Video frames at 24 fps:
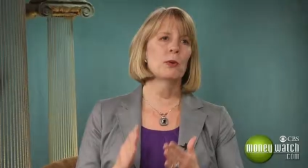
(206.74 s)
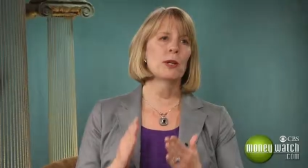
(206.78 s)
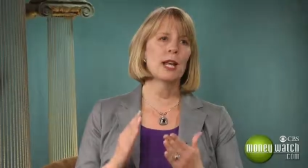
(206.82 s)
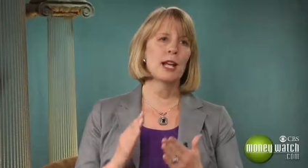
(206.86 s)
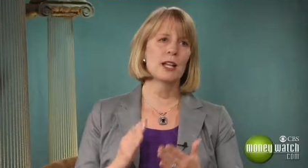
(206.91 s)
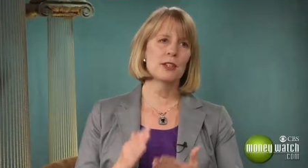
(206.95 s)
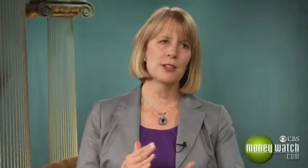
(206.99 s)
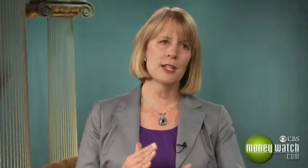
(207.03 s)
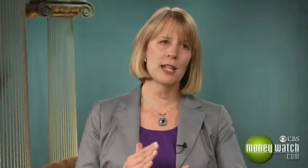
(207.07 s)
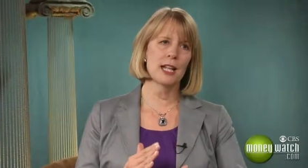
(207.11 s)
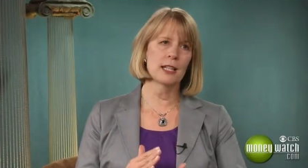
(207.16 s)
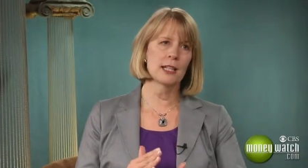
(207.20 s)

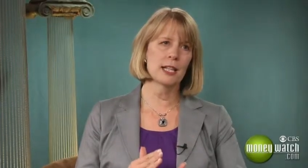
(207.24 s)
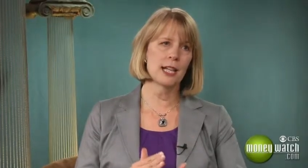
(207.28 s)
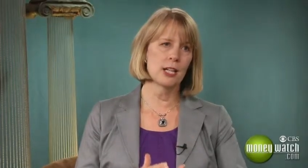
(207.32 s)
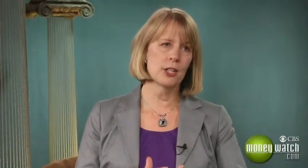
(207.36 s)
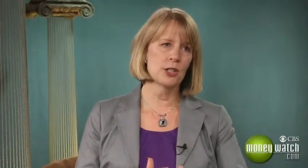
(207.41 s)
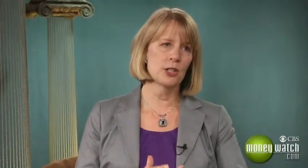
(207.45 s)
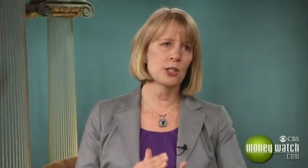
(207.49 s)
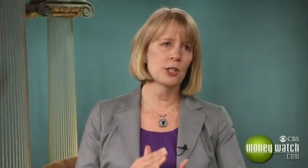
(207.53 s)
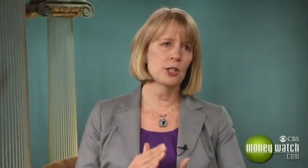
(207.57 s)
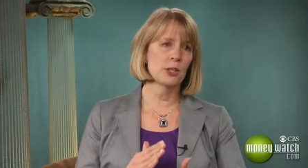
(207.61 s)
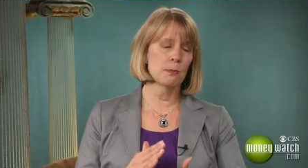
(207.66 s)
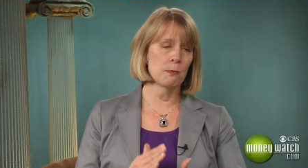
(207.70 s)
asset
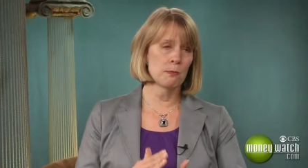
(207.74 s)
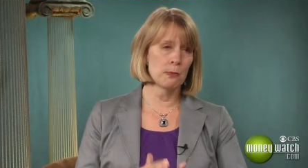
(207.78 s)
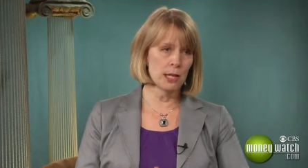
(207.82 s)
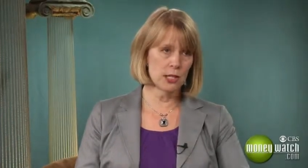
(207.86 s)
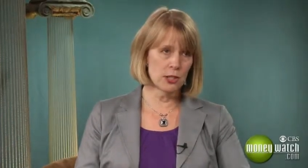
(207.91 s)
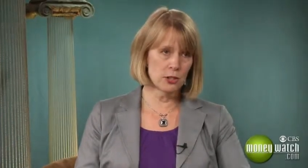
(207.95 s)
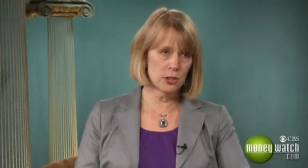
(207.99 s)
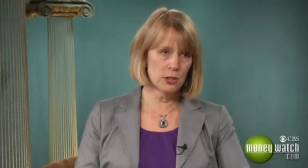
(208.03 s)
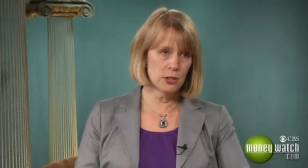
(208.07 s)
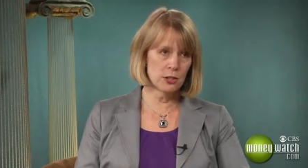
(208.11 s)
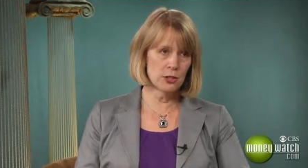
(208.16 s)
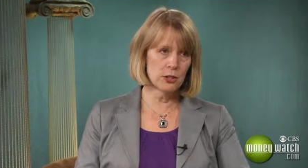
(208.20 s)
allocation is
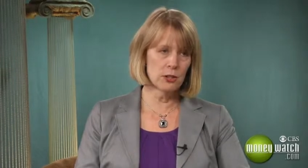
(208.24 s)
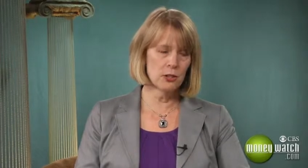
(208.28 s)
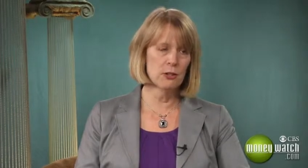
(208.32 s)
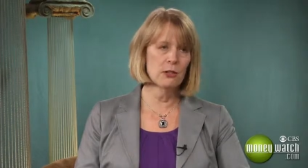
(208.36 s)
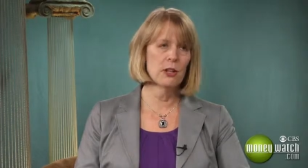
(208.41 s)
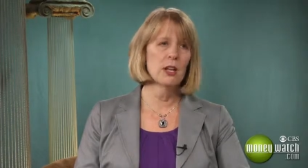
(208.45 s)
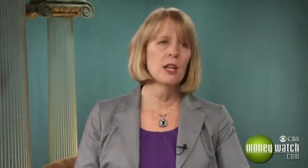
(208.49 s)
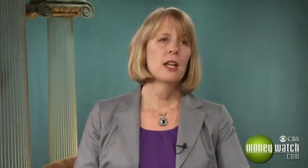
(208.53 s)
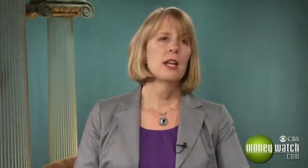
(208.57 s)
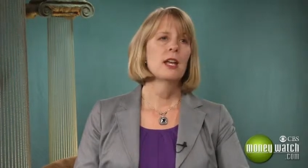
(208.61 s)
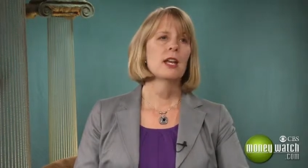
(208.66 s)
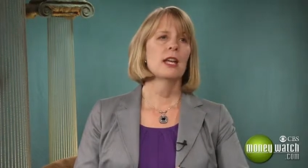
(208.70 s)
meant to do
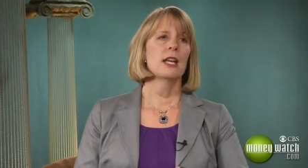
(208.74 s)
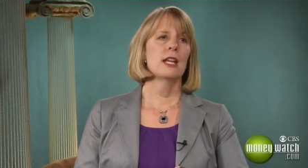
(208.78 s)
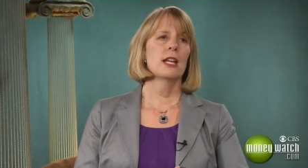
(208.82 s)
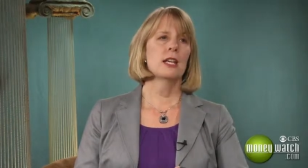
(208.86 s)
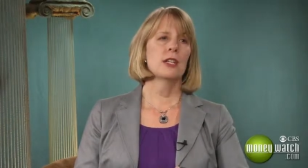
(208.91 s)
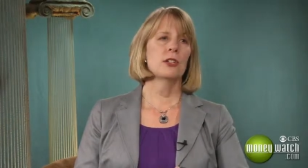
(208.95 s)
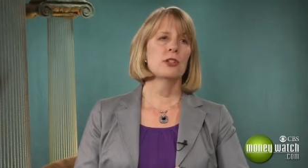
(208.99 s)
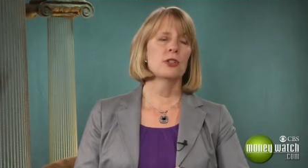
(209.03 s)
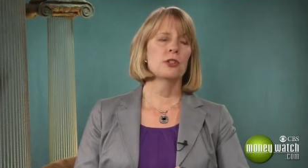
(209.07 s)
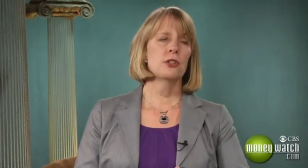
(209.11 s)
is